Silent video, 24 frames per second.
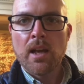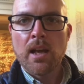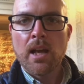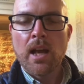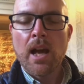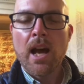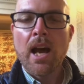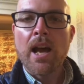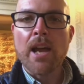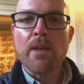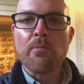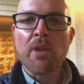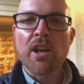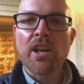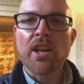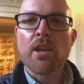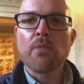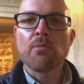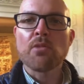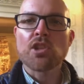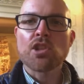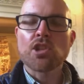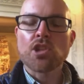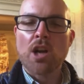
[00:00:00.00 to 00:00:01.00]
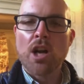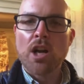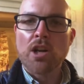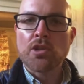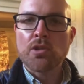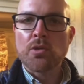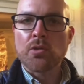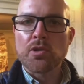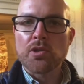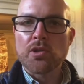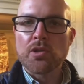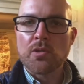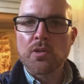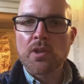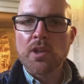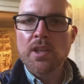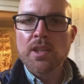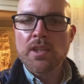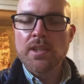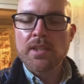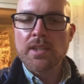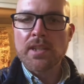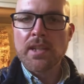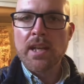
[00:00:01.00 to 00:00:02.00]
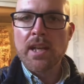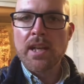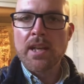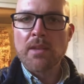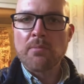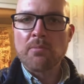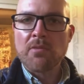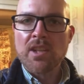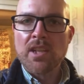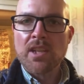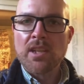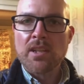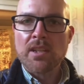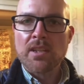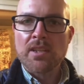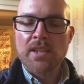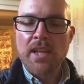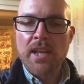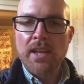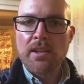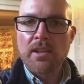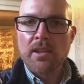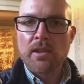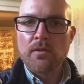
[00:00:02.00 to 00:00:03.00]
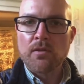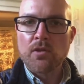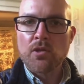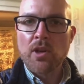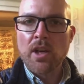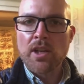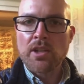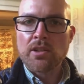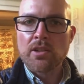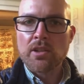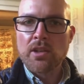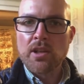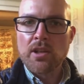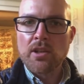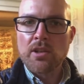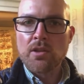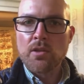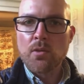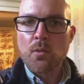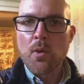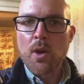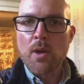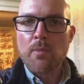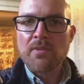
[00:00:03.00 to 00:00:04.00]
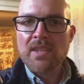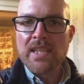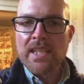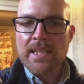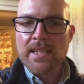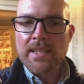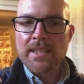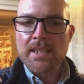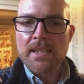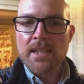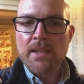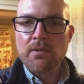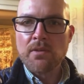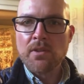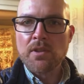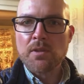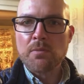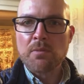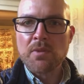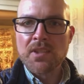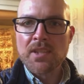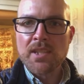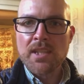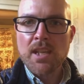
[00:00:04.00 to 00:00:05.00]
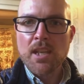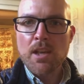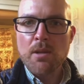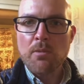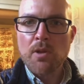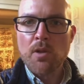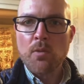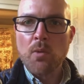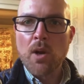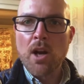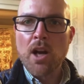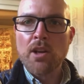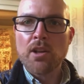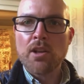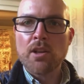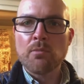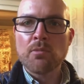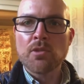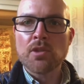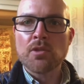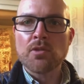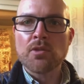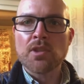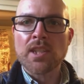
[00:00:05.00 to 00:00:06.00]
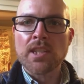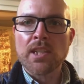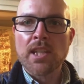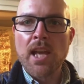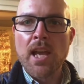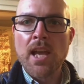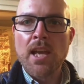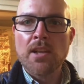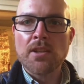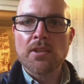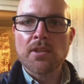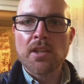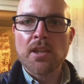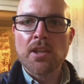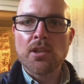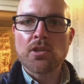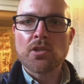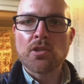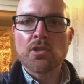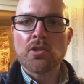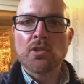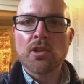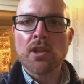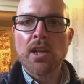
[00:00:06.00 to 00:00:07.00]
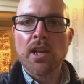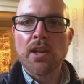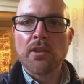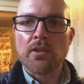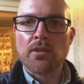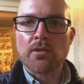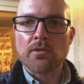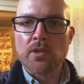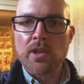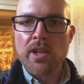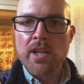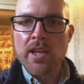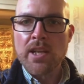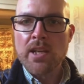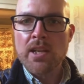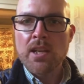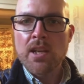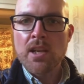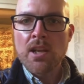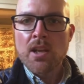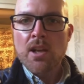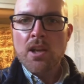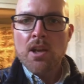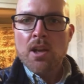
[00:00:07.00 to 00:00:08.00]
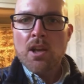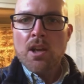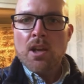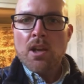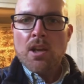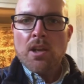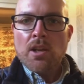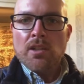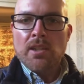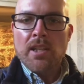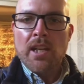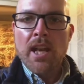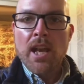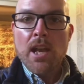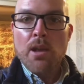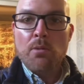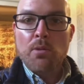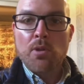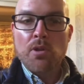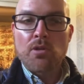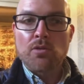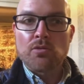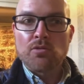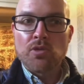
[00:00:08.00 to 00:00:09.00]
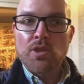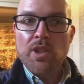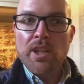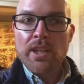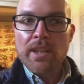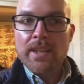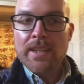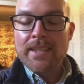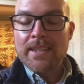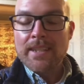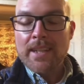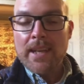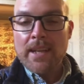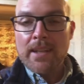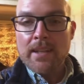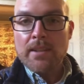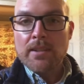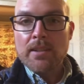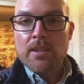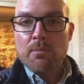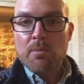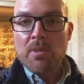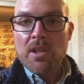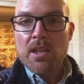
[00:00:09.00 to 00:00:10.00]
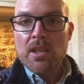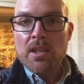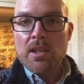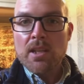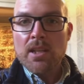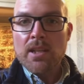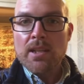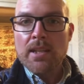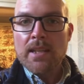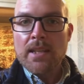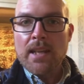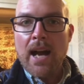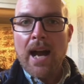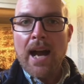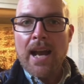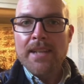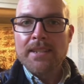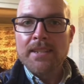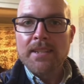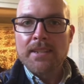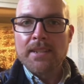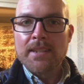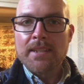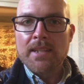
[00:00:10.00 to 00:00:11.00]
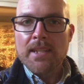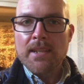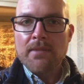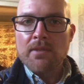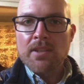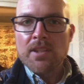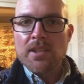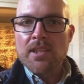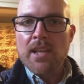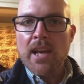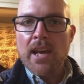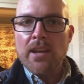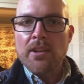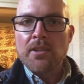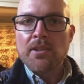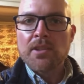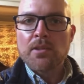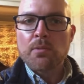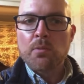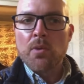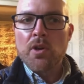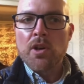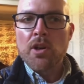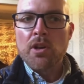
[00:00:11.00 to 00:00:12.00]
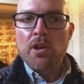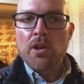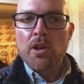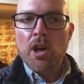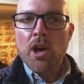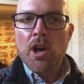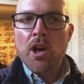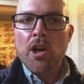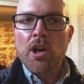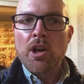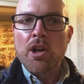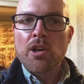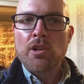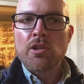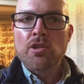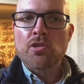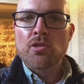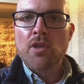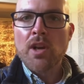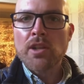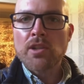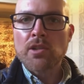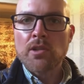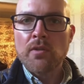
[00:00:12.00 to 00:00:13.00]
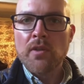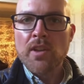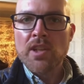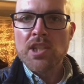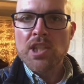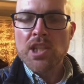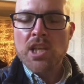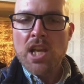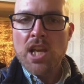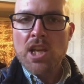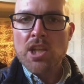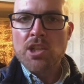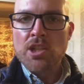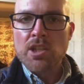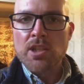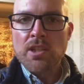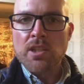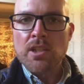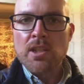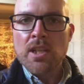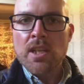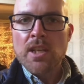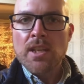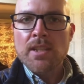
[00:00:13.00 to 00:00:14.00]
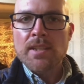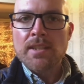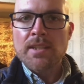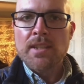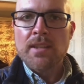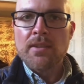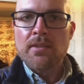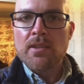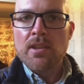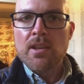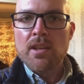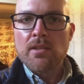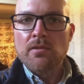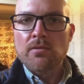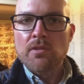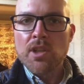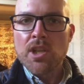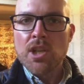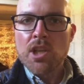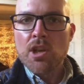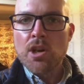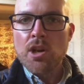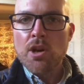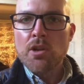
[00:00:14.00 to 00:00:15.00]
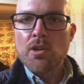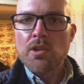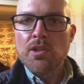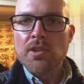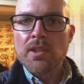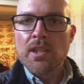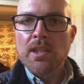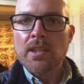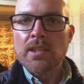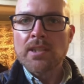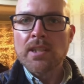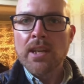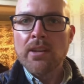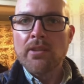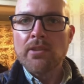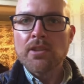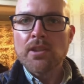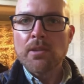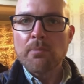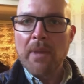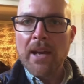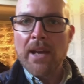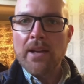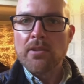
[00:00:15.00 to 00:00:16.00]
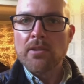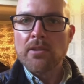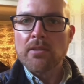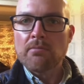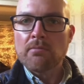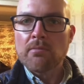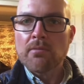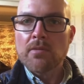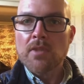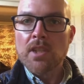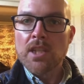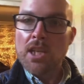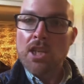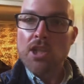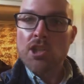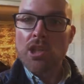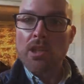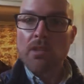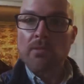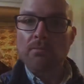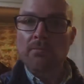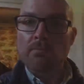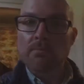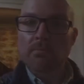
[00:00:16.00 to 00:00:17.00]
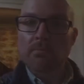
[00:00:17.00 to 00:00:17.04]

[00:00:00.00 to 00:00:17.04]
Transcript: Hi, my name is Joshua Torrance, and I'm the Executive Director here at the Webb Dean Stevens Museum, and welcome to today's History at 3. Today, we're really excited to be in the Iaasc Stevens House, where our Director of Education, Cynthia Riccio, is going to tell us about the kitchen.